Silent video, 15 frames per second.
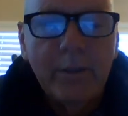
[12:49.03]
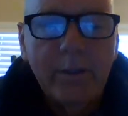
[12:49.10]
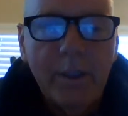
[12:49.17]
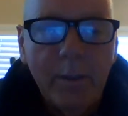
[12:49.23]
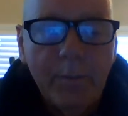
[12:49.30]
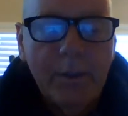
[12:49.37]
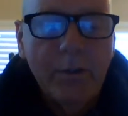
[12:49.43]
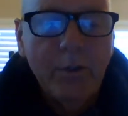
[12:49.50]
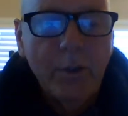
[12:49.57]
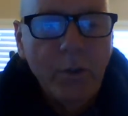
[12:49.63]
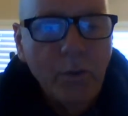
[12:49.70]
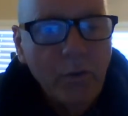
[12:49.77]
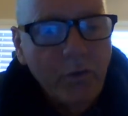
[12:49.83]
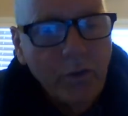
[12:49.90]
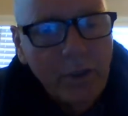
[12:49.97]
Going to be
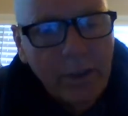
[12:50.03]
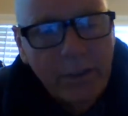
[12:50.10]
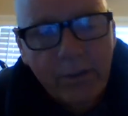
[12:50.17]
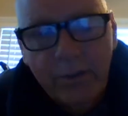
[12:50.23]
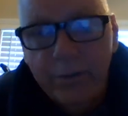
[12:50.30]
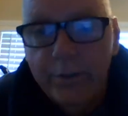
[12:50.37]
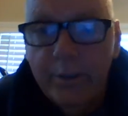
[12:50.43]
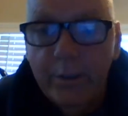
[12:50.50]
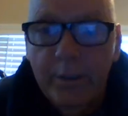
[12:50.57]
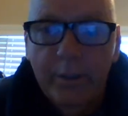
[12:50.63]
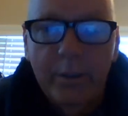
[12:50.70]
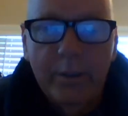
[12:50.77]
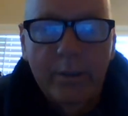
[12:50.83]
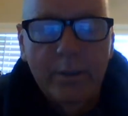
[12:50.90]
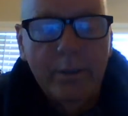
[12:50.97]
choose Jesus or
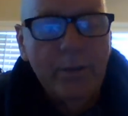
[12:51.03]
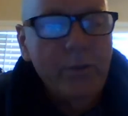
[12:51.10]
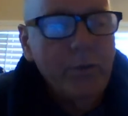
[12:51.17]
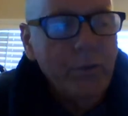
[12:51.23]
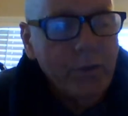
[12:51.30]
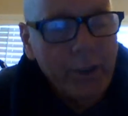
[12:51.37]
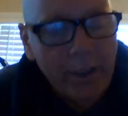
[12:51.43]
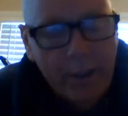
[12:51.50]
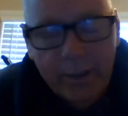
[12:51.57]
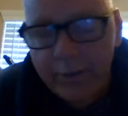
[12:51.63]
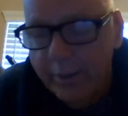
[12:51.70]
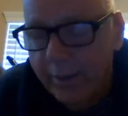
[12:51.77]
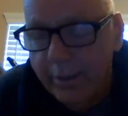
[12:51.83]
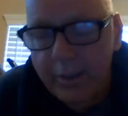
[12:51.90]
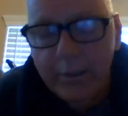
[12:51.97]
not, choose God or
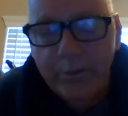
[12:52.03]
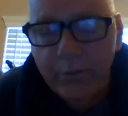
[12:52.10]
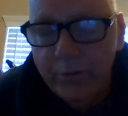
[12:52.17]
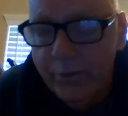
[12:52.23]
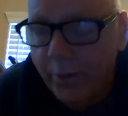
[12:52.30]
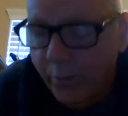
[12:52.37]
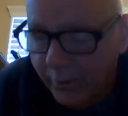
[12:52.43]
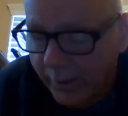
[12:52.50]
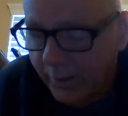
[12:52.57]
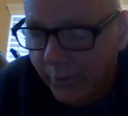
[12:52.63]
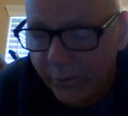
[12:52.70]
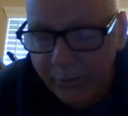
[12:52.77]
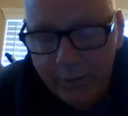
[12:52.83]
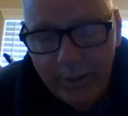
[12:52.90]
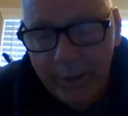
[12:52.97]
not, choose the Holy
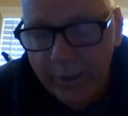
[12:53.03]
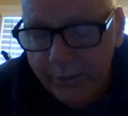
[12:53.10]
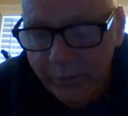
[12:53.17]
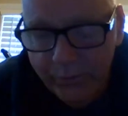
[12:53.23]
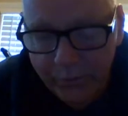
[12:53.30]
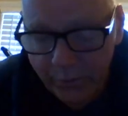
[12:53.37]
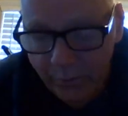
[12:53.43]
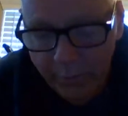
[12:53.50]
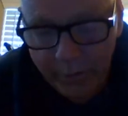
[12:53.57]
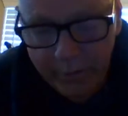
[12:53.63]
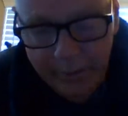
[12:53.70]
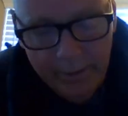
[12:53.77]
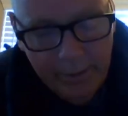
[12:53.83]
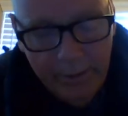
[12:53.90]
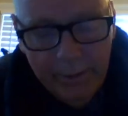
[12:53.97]
Ghost or not, choose the Word
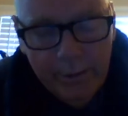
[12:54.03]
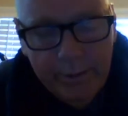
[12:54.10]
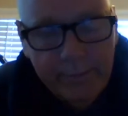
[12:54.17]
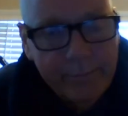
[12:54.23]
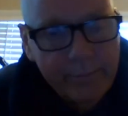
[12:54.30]
or not.